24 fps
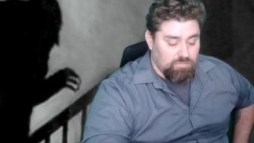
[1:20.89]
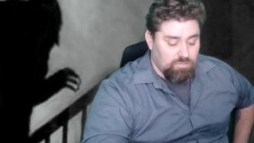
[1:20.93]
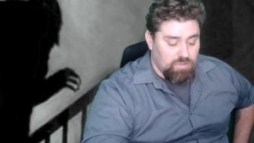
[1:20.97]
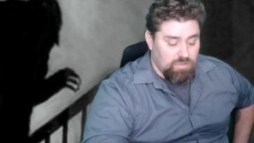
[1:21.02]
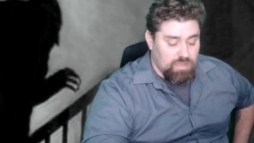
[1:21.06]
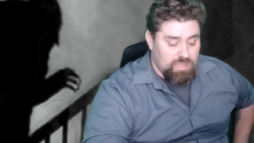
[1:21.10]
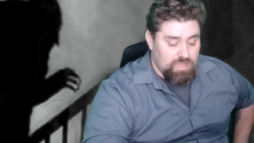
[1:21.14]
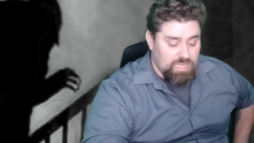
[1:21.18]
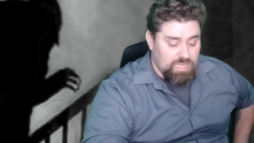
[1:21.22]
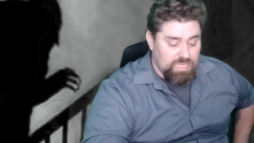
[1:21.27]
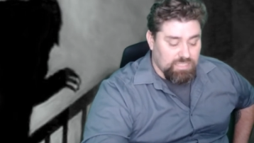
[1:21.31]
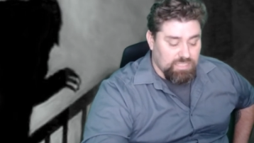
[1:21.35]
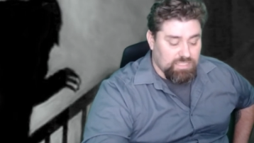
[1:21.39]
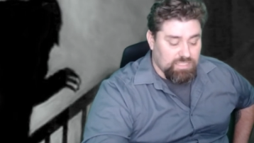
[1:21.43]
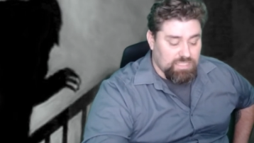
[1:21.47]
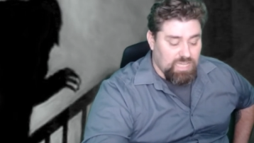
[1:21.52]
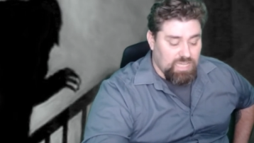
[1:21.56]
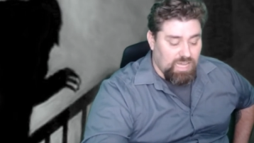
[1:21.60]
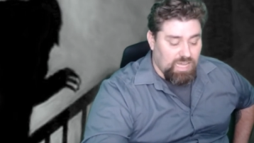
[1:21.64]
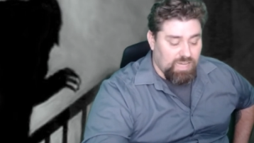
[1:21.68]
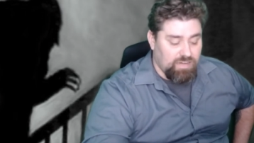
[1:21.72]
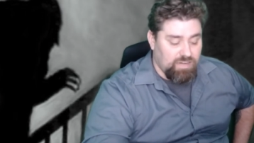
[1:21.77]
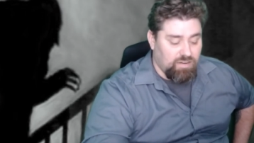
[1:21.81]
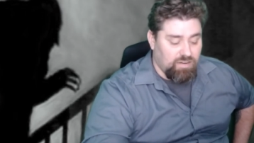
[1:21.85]
this
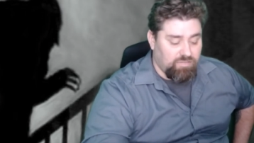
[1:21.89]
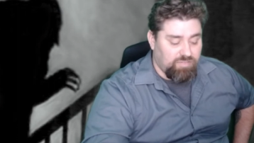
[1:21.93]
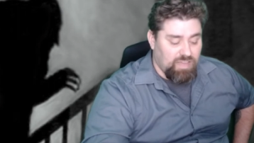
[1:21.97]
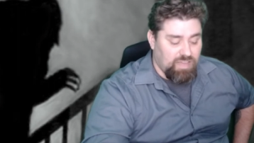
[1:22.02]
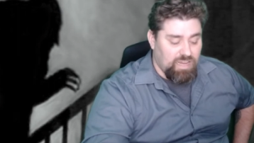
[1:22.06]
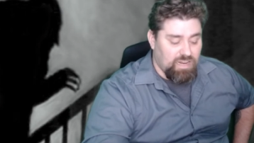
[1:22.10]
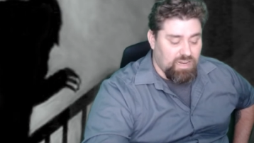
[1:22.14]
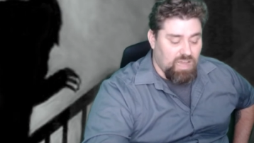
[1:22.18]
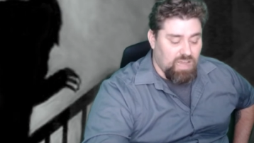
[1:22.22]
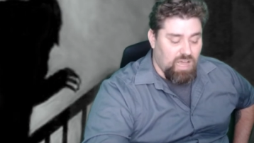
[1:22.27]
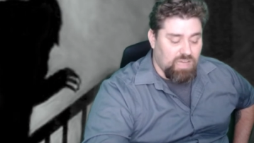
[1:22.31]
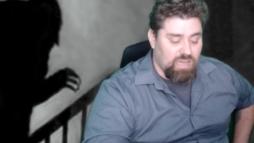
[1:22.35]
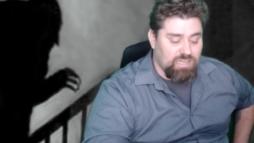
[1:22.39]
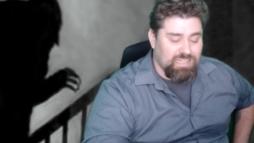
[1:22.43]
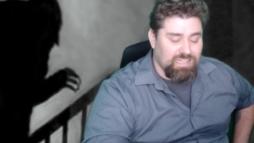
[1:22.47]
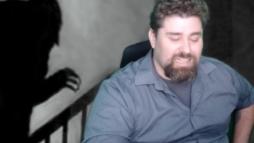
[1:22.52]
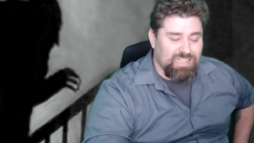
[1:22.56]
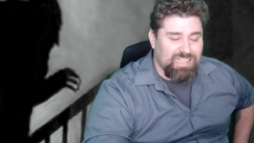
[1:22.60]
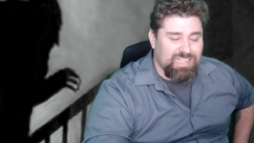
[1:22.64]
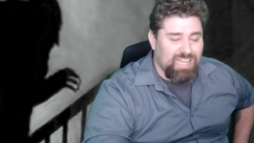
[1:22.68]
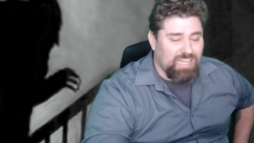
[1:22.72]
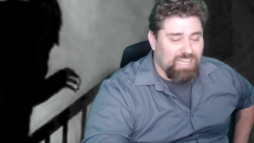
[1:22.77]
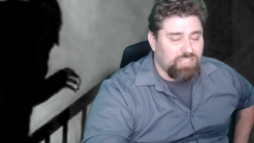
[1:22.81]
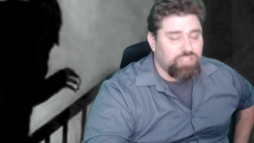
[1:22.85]
kind of thing,
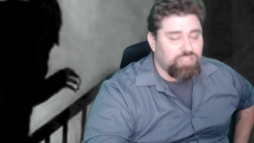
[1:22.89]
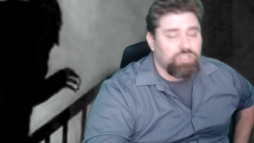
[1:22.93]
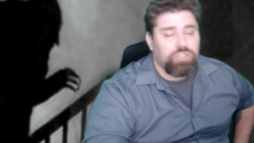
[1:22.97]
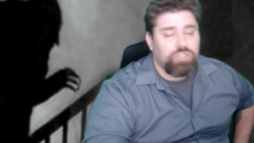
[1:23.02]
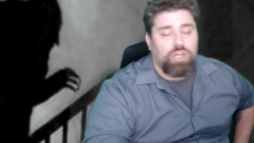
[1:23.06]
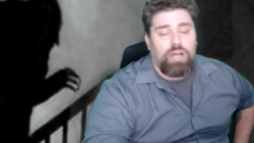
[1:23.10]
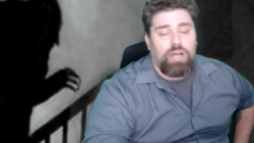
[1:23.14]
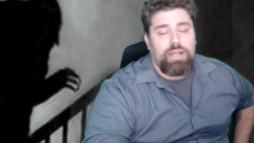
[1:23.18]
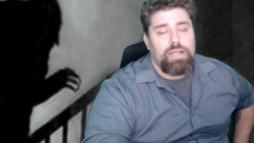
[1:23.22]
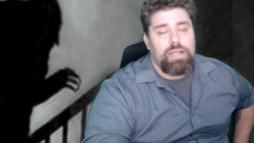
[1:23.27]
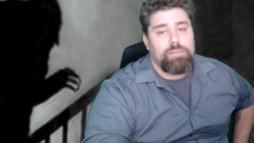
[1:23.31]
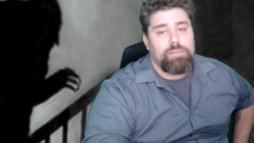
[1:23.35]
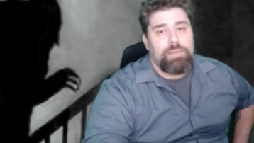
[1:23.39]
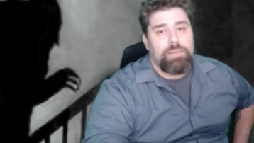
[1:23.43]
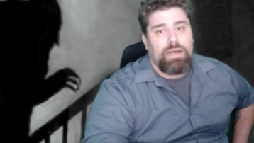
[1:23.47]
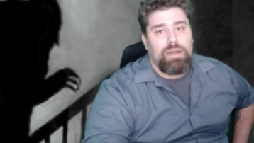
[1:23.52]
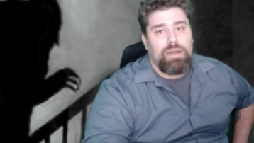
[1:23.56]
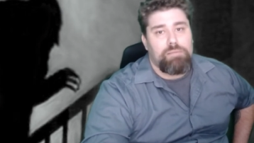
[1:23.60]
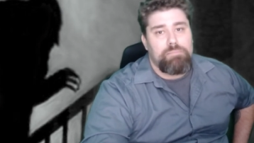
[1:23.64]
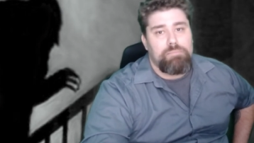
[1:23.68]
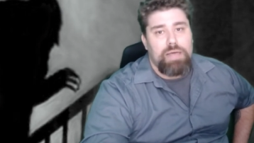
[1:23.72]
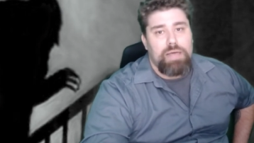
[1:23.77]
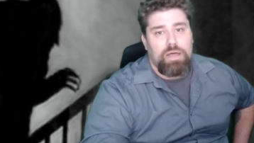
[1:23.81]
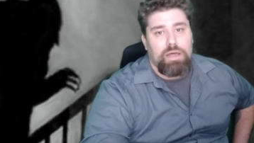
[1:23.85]
unless you're talking about
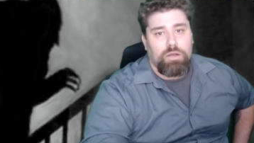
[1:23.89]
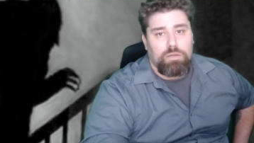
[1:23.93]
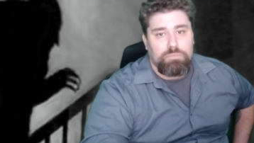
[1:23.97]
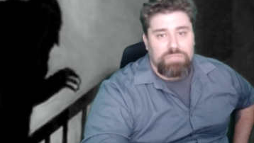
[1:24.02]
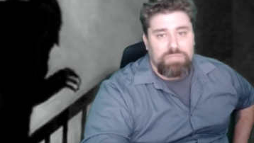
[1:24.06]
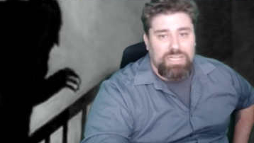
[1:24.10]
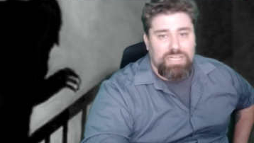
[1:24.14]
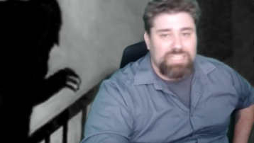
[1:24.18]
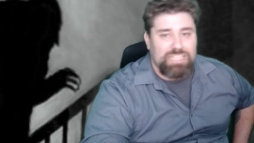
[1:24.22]
amalgams.